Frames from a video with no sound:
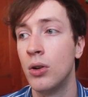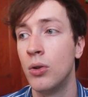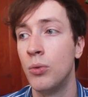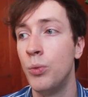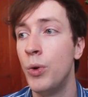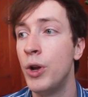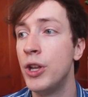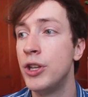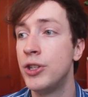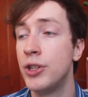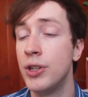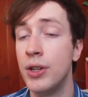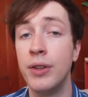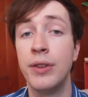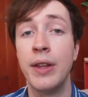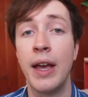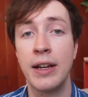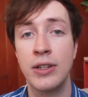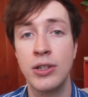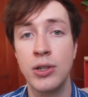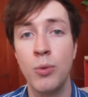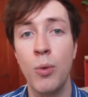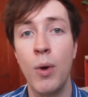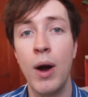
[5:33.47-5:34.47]
which is
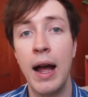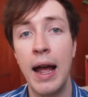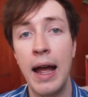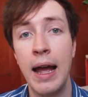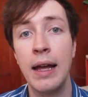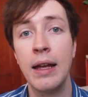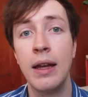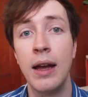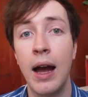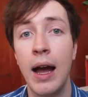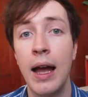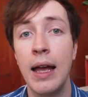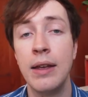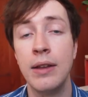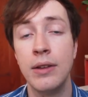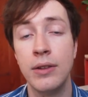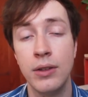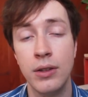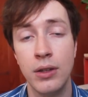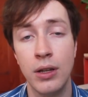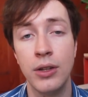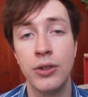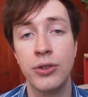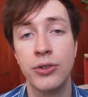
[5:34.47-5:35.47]
actually why I, I
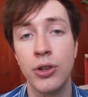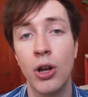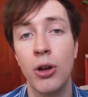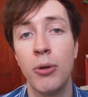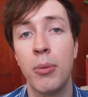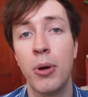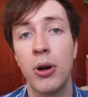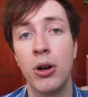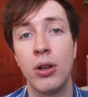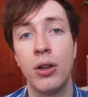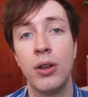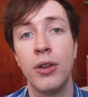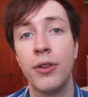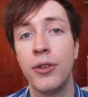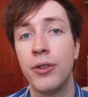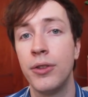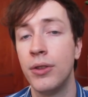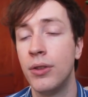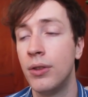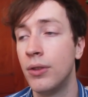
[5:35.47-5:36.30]
installed Marlin